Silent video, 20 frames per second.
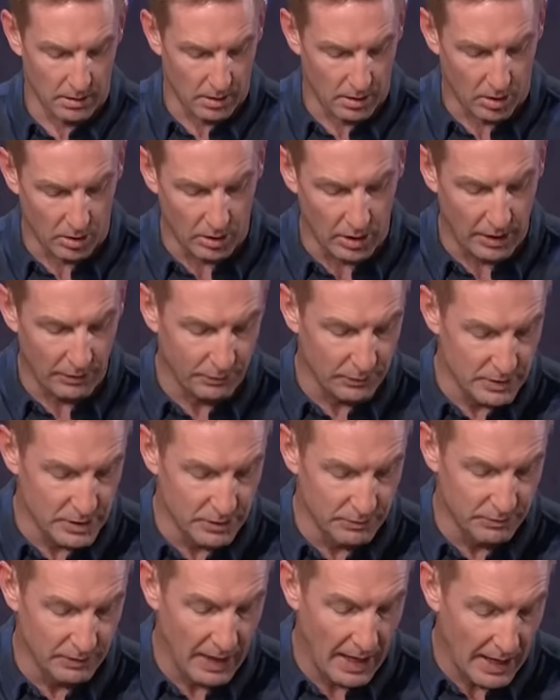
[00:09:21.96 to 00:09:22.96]

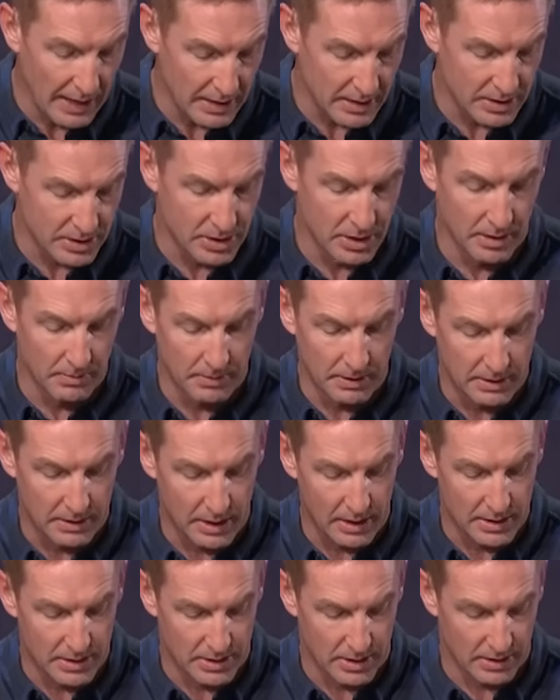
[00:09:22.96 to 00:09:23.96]
offensive line is going to be
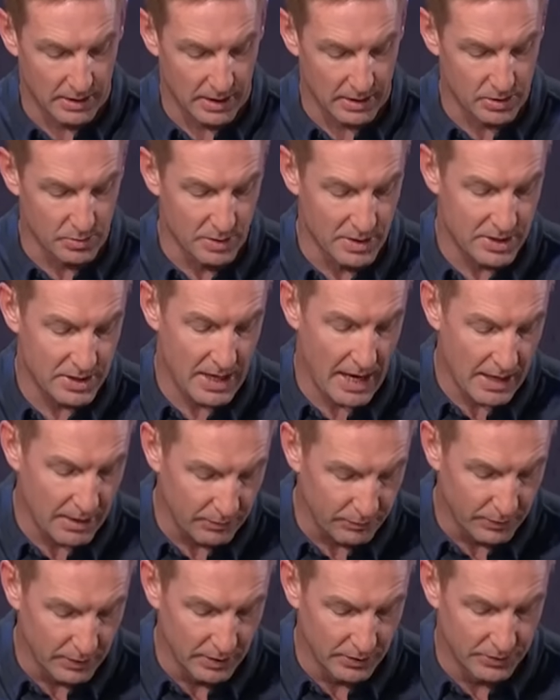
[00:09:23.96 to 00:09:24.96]
decent. That's what
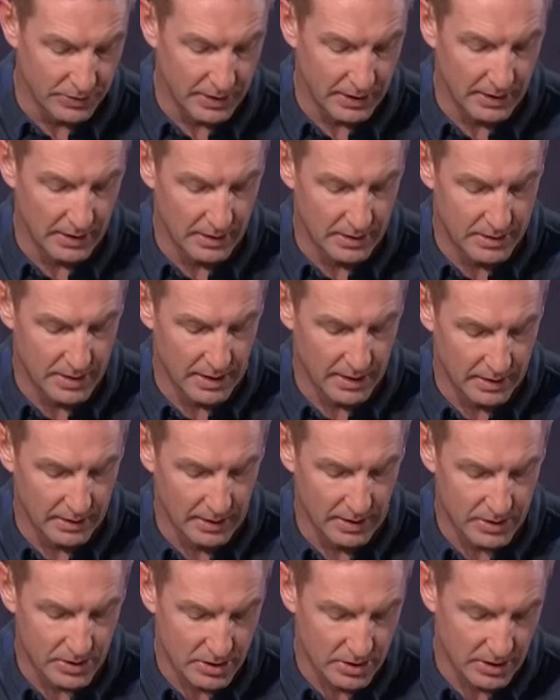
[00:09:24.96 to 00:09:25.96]
Satterfield did.
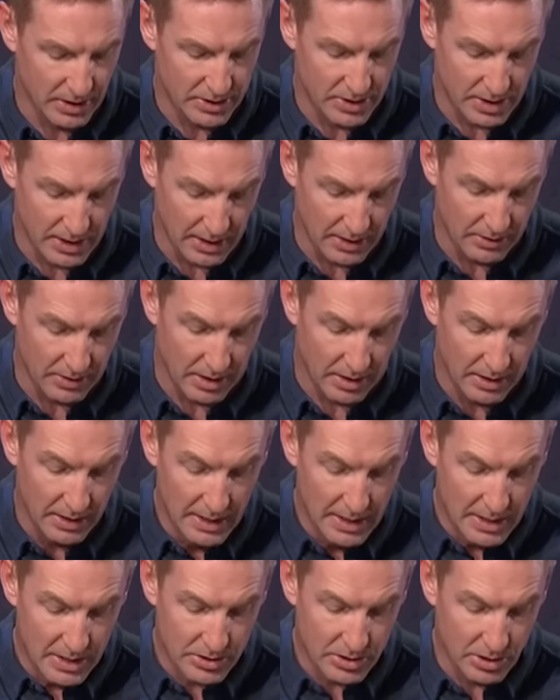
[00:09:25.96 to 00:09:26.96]
Let's get in there.
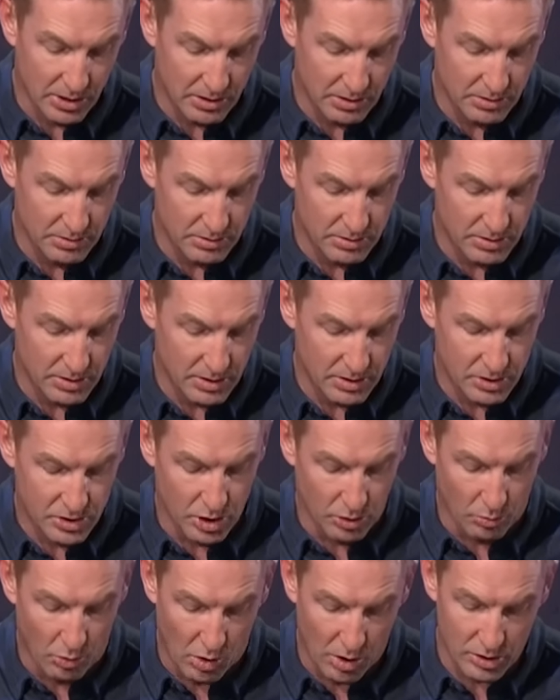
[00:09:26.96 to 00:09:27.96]
So
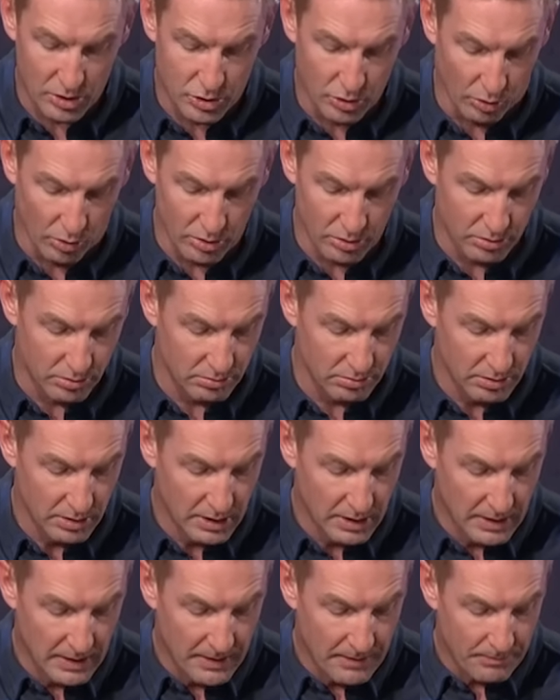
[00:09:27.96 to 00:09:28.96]
Jawar Jordan
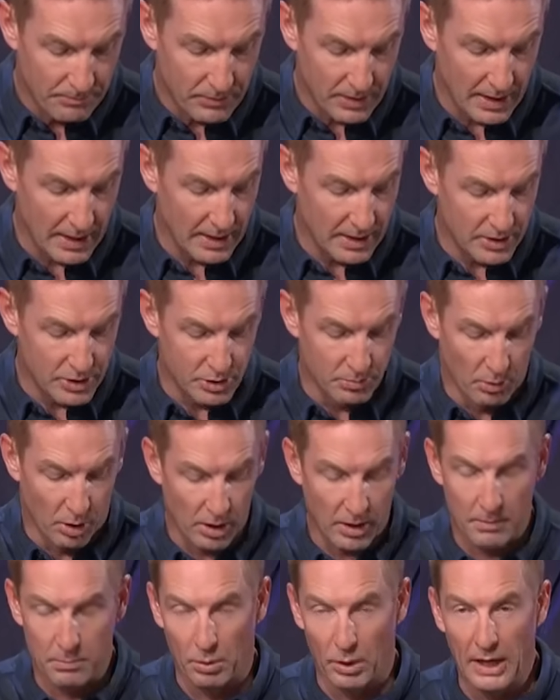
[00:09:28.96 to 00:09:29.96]
and
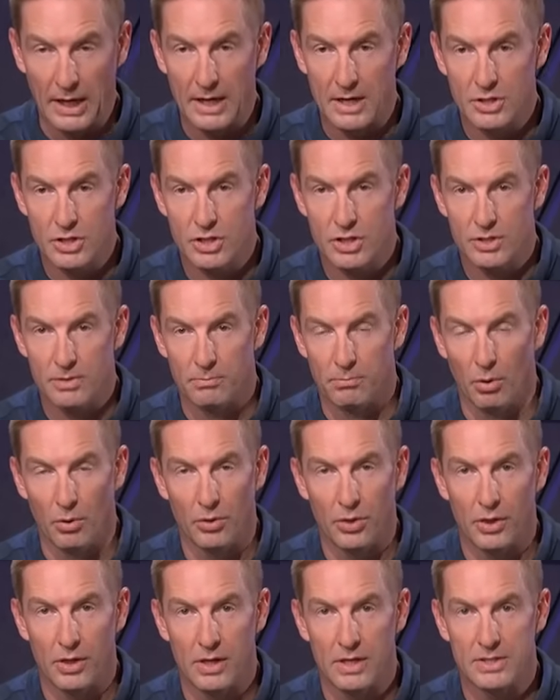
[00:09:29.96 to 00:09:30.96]
Jamari Branch,
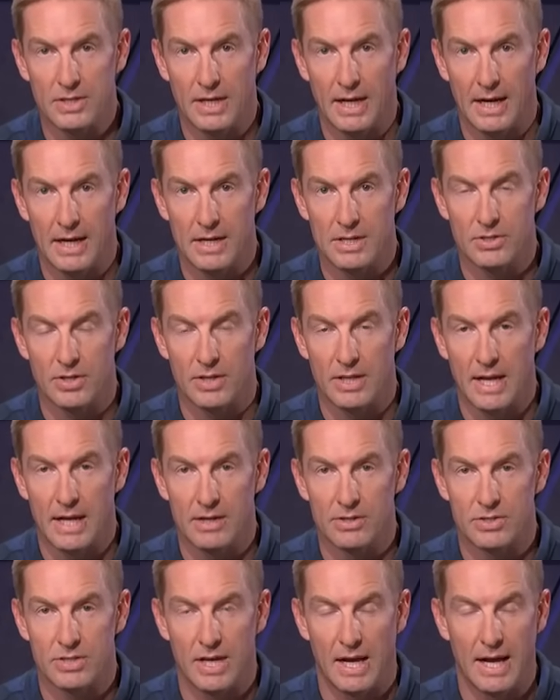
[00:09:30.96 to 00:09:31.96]
both of these guys on the
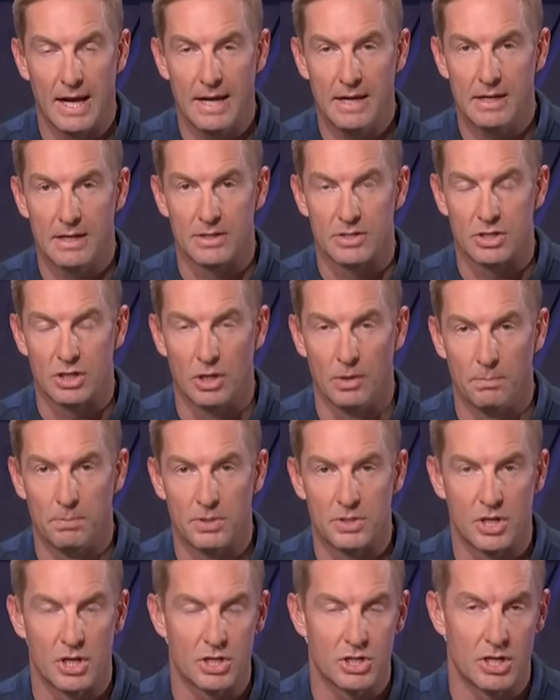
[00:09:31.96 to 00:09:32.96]
outside and skill
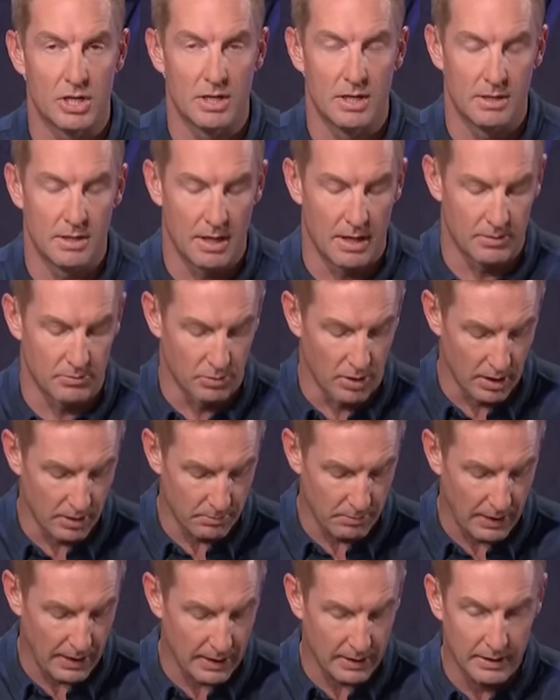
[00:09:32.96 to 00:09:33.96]
position at
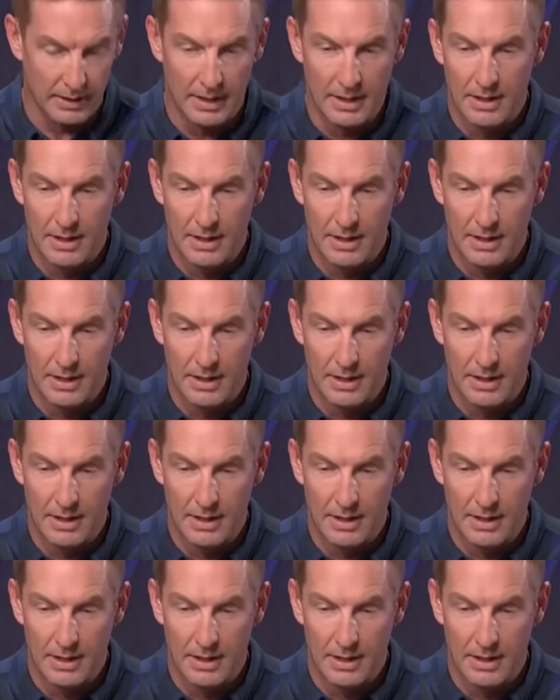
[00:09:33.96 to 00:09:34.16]
running back,